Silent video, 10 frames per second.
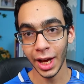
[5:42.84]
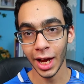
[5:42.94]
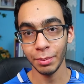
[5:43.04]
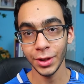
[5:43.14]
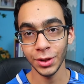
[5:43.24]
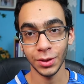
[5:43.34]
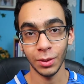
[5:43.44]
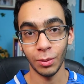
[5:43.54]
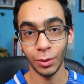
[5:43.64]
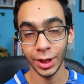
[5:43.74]
happens
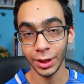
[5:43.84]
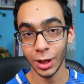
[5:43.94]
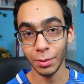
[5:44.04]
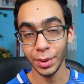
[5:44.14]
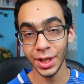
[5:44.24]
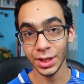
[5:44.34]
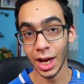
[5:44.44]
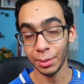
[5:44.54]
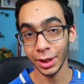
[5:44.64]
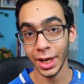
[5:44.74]
when a company is
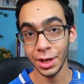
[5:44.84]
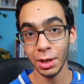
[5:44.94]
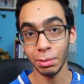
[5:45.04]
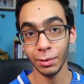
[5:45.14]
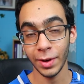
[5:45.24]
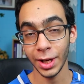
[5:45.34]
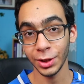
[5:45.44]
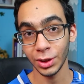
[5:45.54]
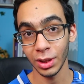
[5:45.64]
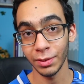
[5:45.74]
obligated to provide a
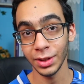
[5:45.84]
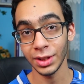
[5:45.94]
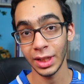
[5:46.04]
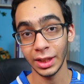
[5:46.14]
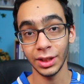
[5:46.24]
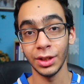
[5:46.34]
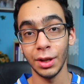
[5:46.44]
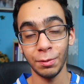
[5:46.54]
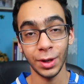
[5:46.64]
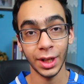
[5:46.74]
service in a
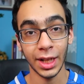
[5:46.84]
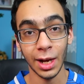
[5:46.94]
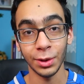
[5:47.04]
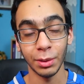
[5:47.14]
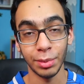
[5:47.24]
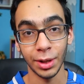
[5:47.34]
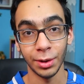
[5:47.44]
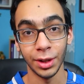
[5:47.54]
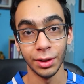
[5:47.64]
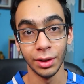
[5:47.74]
different accounting
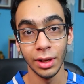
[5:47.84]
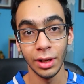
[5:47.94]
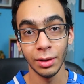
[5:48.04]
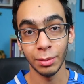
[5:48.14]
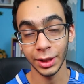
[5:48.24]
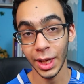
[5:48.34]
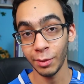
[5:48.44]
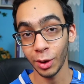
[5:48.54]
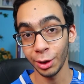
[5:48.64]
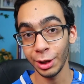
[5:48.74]
period, but they
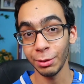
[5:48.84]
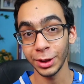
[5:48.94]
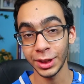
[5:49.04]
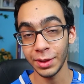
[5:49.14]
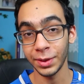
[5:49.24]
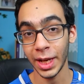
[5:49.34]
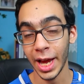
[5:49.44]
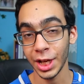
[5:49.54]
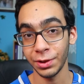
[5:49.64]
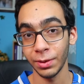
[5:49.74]
have already received
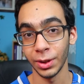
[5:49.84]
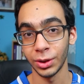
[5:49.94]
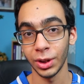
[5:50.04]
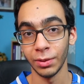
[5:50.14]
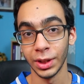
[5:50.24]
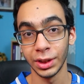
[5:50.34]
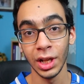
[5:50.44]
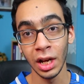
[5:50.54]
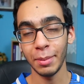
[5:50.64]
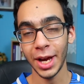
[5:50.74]
cash for their service.
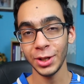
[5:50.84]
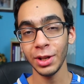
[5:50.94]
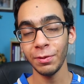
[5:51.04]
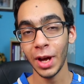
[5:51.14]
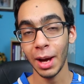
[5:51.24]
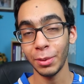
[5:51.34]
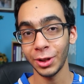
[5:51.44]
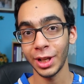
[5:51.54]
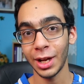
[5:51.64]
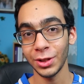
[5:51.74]
Imagine if
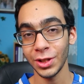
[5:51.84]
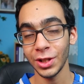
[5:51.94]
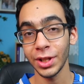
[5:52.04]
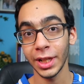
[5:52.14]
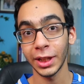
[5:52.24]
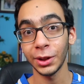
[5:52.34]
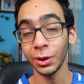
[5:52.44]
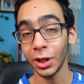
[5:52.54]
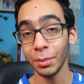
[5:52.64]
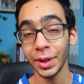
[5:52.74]
Apple announces today that
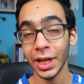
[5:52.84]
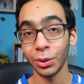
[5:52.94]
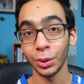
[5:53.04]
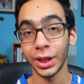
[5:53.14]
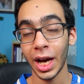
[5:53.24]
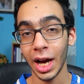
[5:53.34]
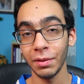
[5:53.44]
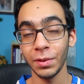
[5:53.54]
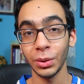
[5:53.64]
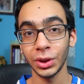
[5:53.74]
they're coming out with the
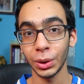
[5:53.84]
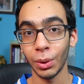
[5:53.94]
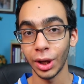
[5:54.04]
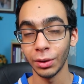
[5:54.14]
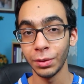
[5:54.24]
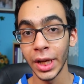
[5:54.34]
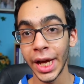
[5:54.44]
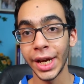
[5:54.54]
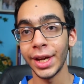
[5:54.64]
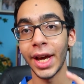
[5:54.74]
iPhone 12
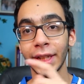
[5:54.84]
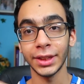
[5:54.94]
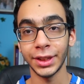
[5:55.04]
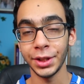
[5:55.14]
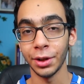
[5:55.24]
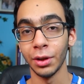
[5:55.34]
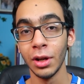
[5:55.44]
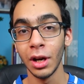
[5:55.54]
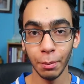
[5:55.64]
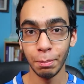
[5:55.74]
next year.
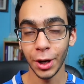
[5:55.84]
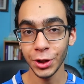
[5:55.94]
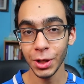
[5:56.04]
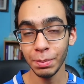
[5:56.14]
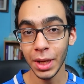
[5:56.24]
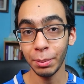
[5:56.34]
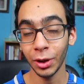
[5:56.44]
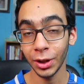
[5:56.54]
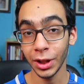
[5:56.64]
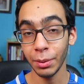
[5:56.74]
A bunch of people
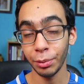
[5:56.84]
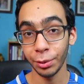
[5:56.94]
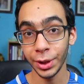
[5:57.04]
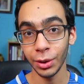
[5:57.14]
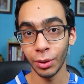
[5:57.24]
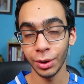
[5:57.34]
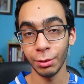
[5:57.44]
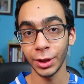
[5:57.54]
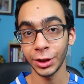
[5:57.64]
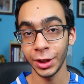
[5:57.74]
are going to
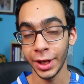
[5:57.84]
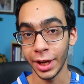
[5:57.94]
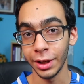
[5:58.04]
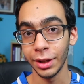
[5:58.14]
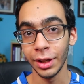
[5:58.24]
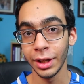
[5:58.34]
pre-order it today,